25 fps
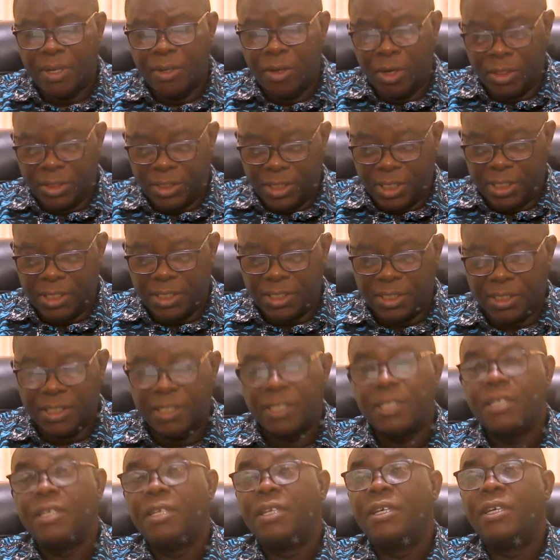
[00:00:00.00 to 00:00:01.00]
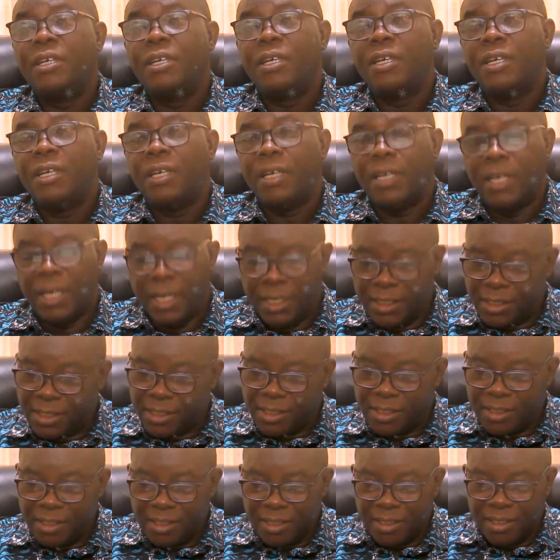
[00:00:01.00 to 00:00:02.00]
notice
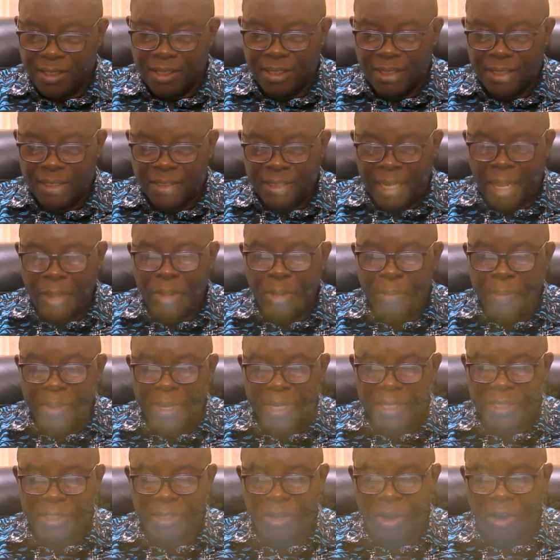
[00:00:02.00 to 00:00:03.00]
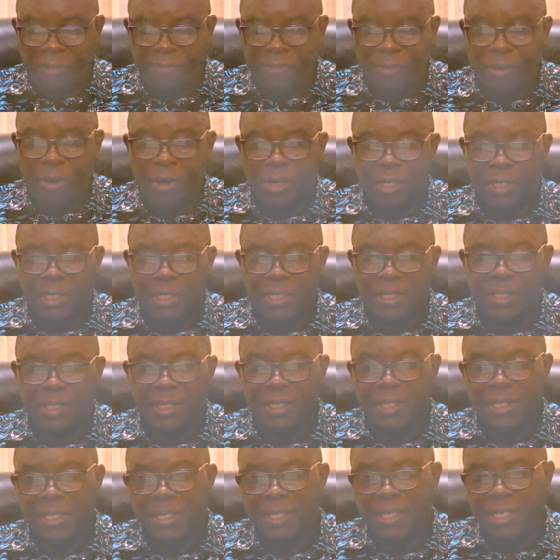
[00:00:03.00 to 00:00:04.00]
is the humility of God
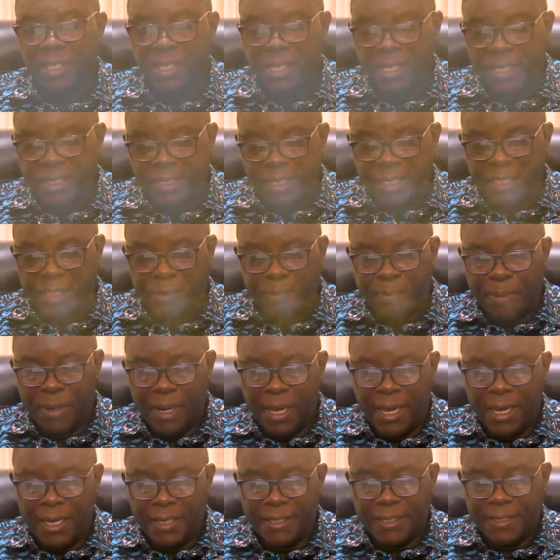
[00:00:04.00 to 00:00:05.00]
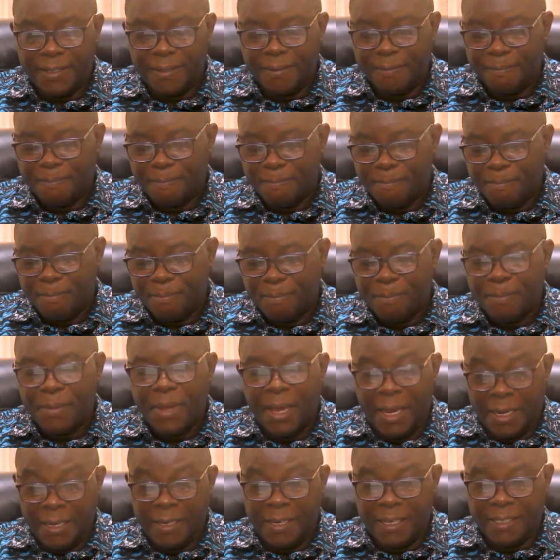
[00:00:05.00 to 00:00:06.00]
displayed
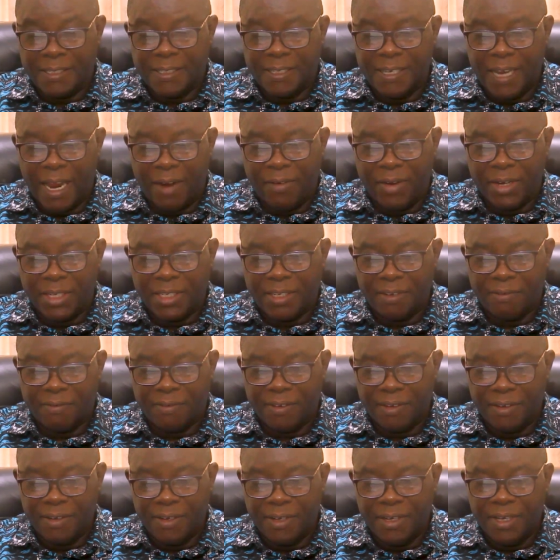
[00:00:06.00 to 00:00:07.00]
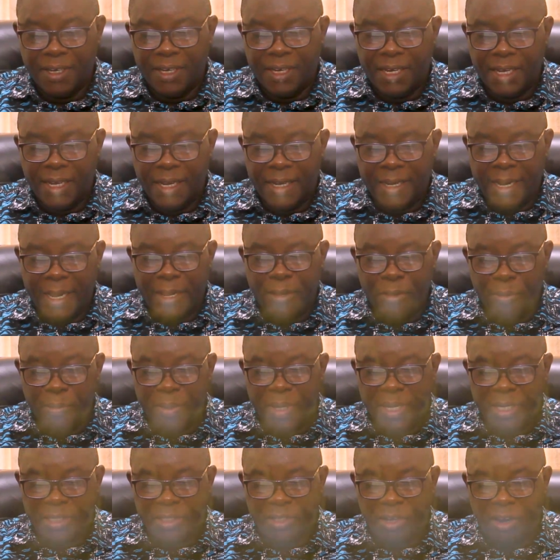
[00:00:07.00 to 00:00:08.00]
in this narrative. The
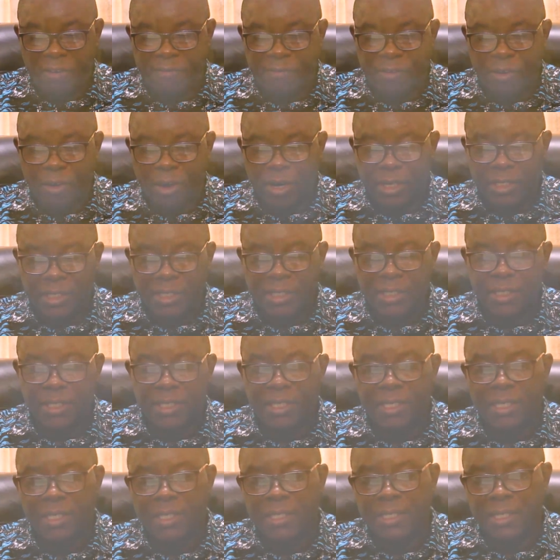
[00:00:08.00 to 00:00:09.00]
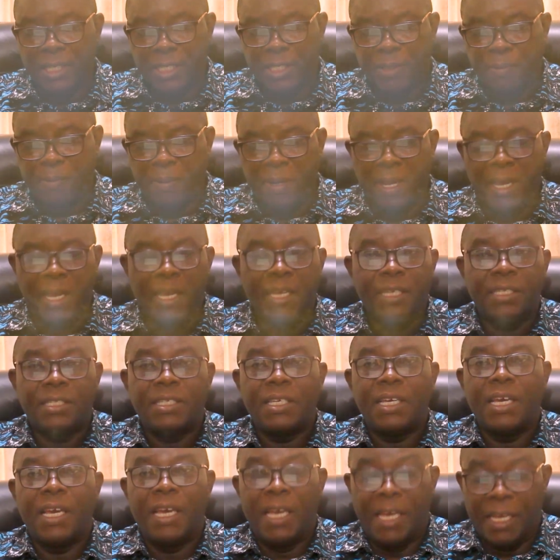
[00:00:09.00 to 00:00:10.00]
humility of God
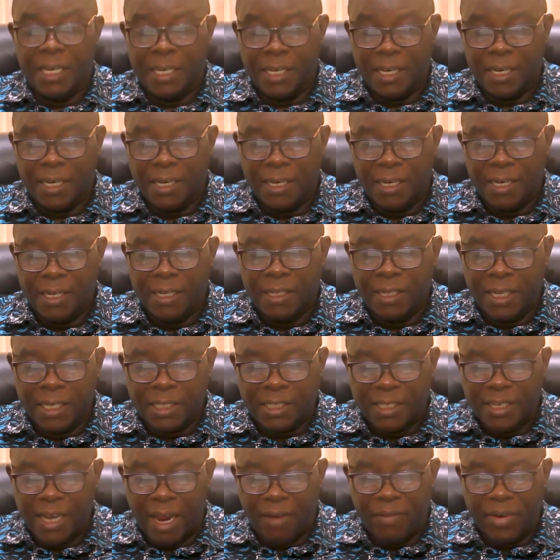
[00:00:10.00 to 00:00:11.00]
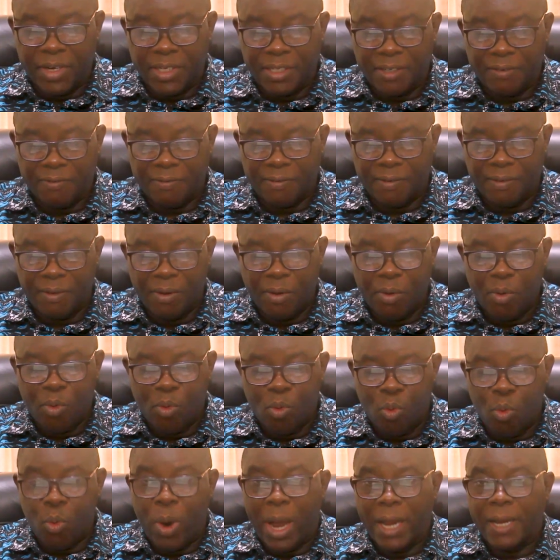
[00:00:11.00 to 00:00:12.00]
displays in this narrative.
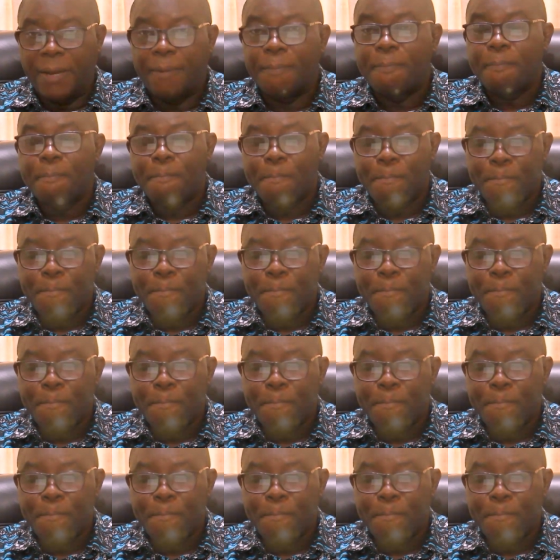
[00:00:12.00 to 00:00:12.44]
One,